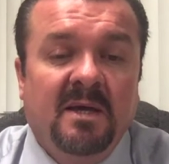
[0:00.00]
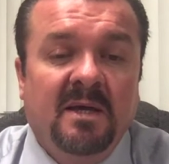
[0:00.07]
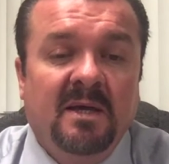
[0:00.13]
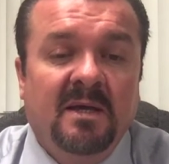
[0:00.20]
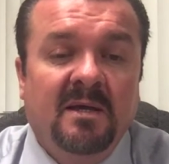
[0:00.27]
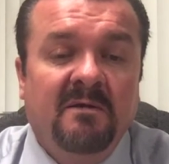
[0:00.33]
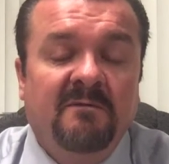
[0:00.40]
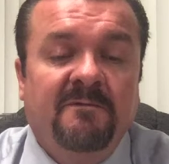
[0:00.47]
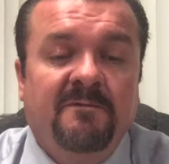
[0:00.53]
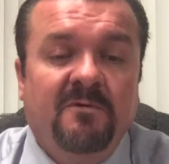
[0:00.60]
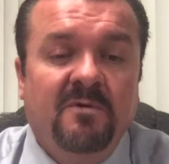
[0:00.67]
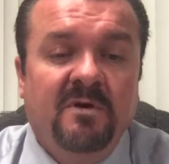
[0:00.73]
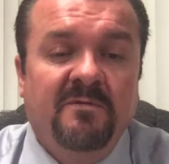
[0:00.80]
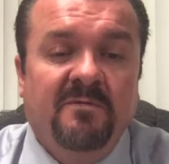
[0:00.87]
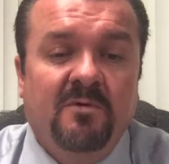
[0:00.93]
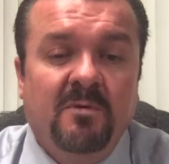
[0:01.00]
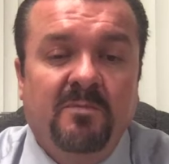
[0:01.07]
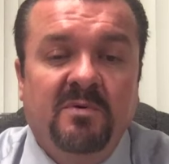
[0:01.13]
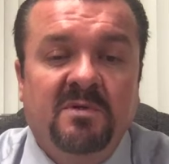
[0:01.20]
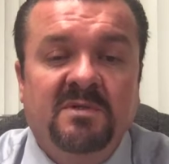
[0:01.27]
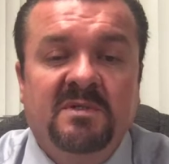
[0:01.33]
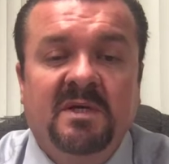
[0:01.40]
and
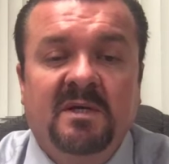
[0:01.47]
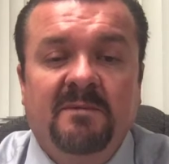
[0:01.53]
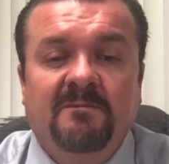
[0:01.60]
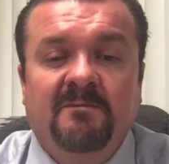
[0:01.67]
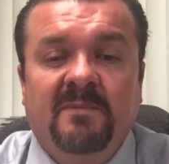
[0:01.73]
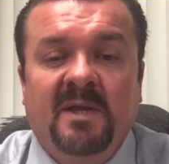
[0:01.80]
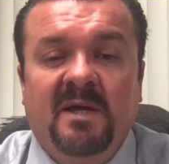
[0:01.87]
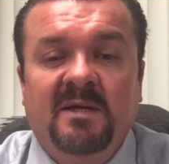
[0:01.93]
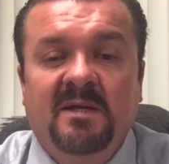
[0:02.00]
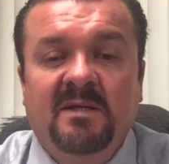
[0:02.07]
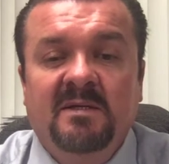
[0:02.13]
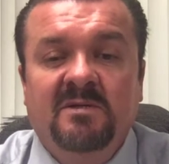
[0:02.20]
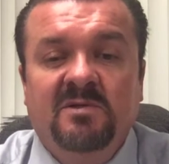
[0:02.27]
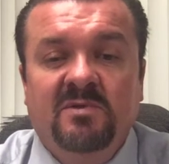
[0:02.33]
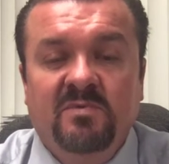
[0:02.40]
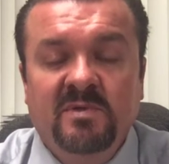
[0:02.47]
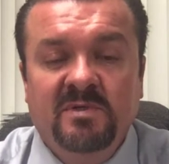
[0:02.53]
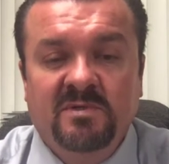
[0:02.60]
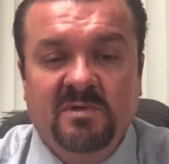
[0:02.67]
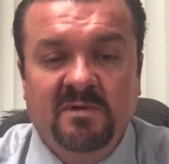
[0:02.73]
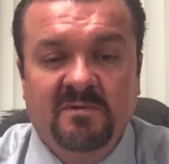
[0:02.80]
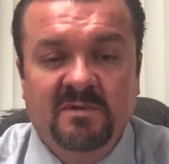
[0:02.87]
44% had at least 3
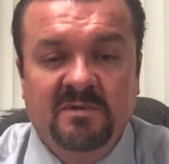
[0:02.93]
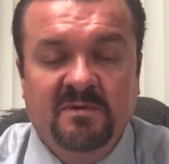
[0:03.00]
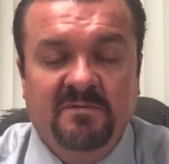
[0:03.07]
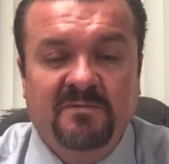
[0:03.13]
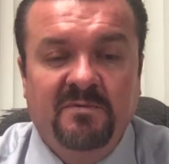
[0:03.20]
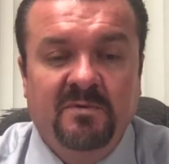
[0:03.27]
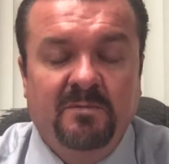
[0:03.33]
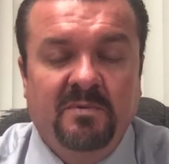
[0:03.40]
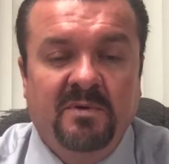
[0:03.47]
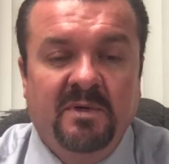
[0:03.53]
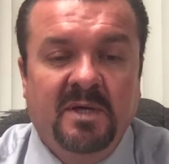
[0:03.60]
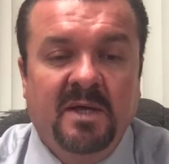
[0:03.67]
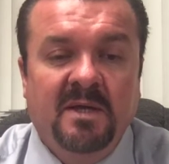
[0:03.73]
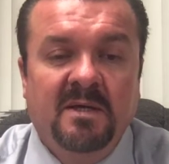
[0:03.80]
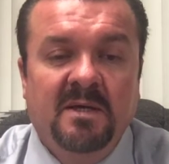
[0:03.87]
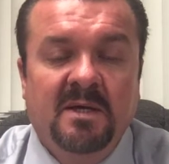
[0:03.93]
servings of fruit per day.